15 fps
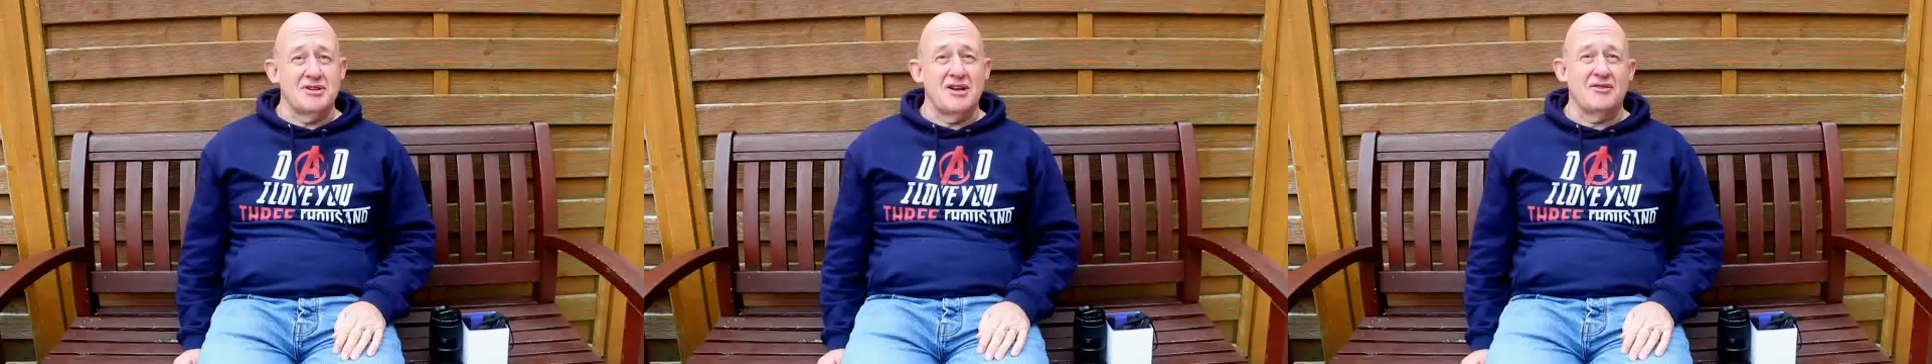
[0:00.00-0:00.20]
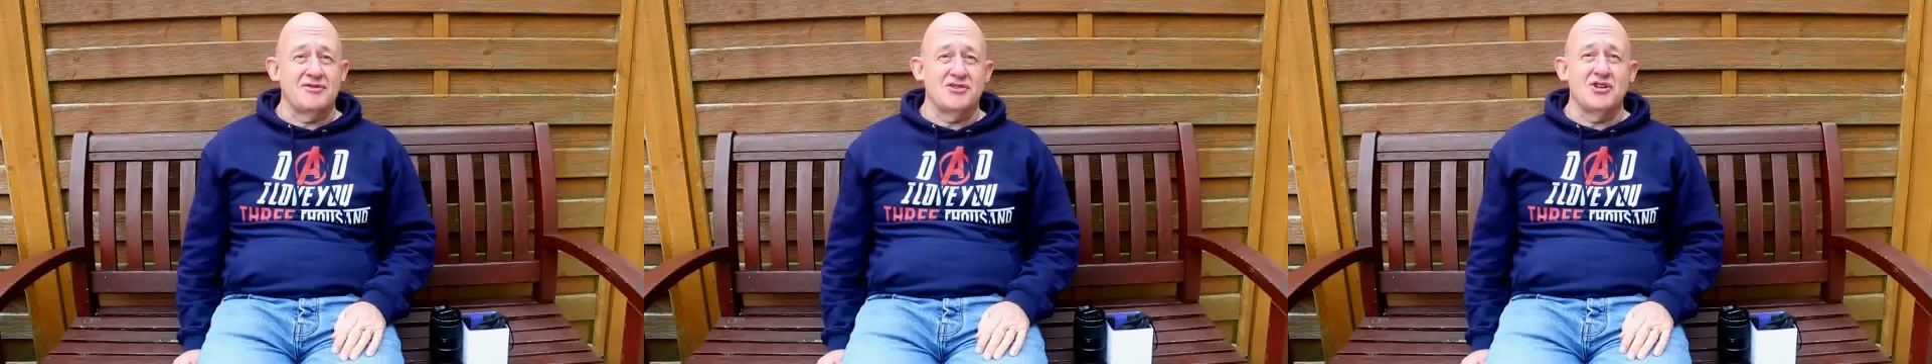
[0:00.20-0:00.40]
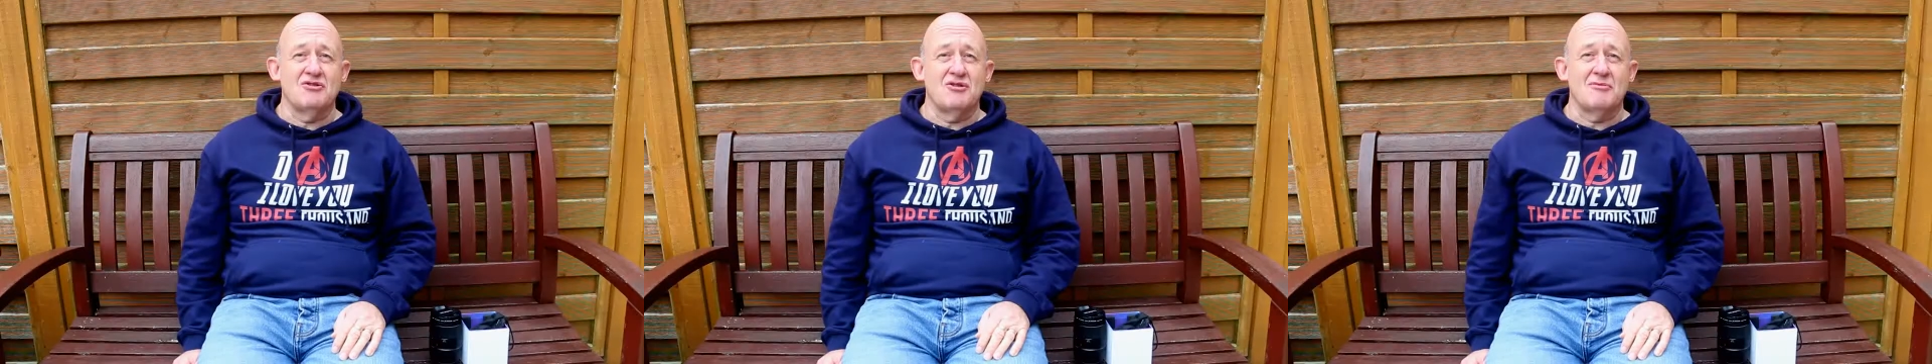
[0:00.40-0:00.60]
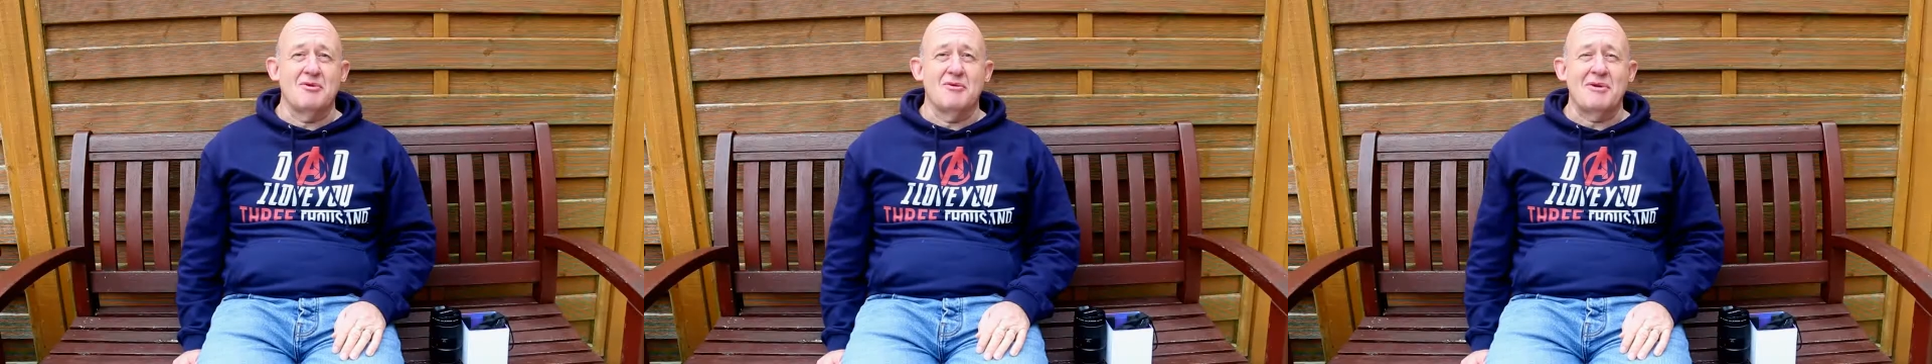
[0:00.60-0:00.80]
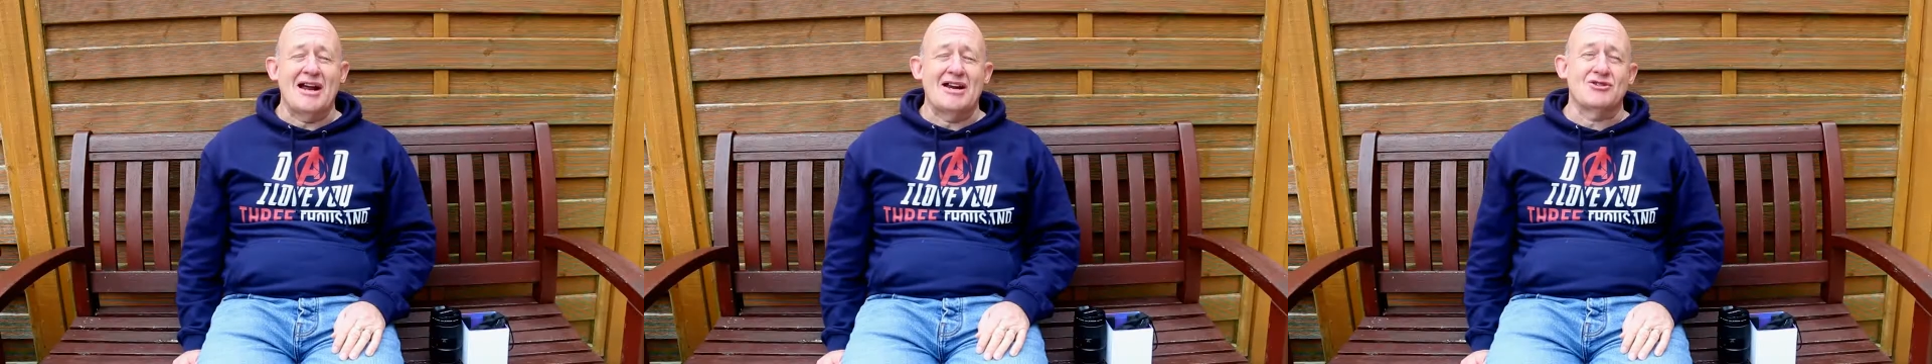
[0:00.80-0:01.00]
tough durable
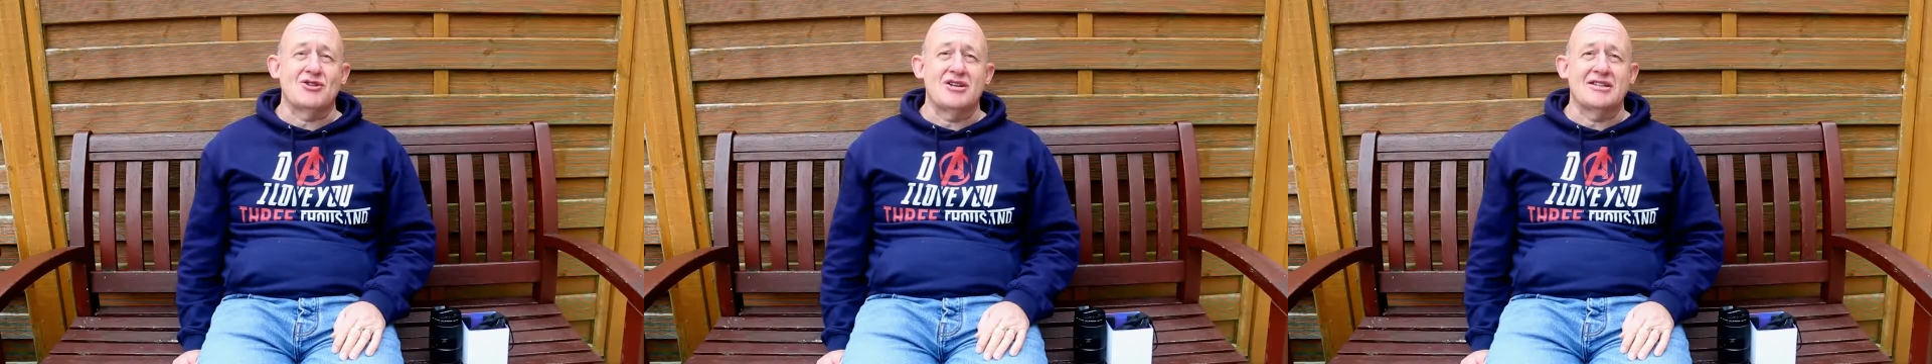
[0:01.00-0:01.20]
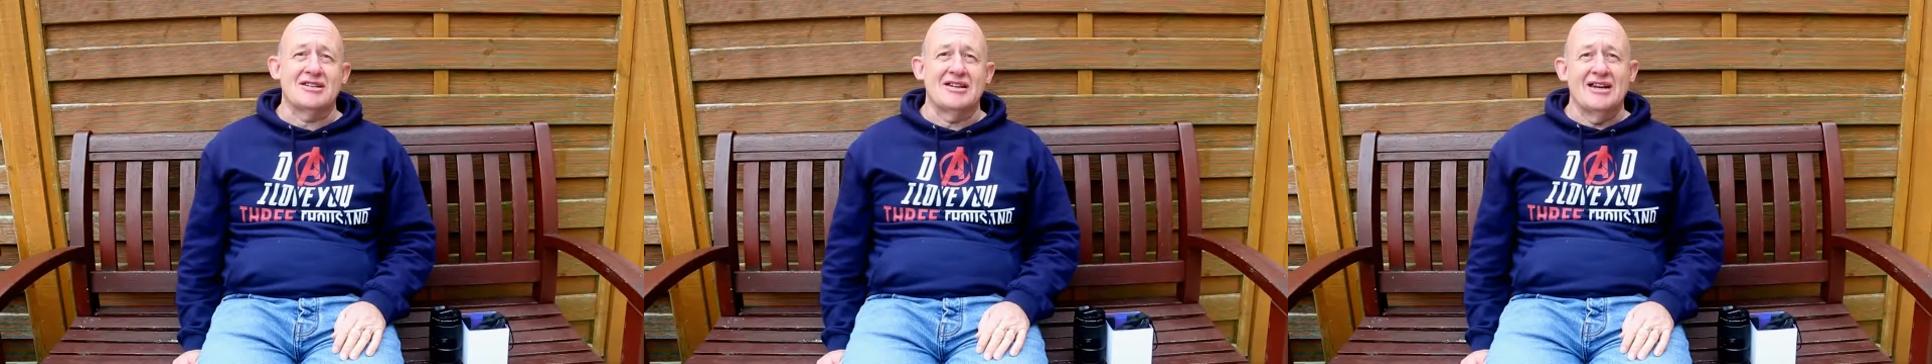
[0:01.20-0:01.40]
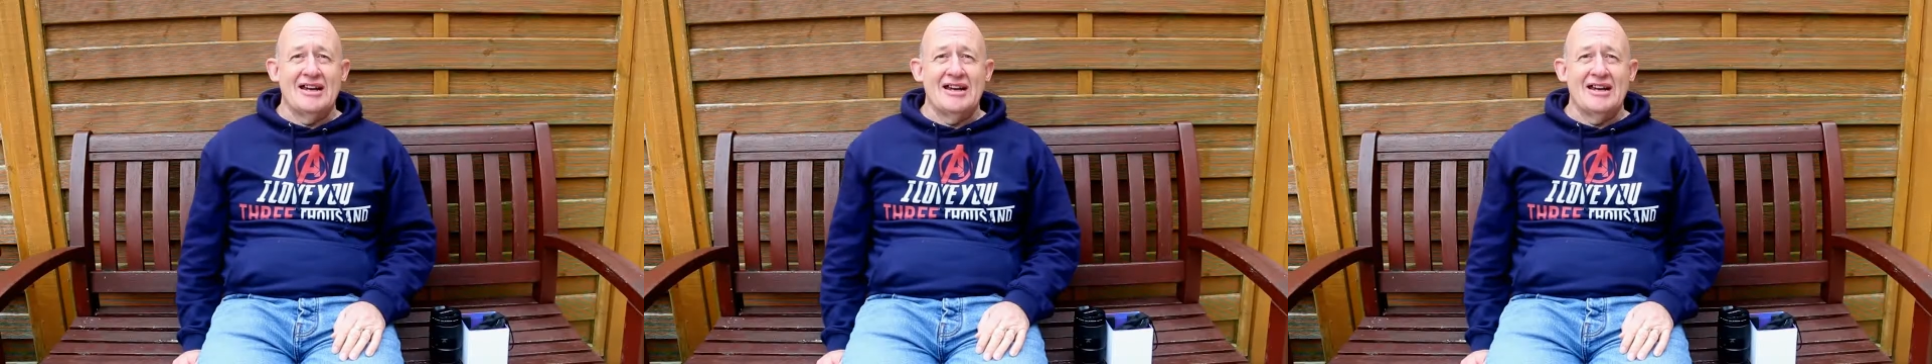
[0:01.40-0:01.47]
batteries.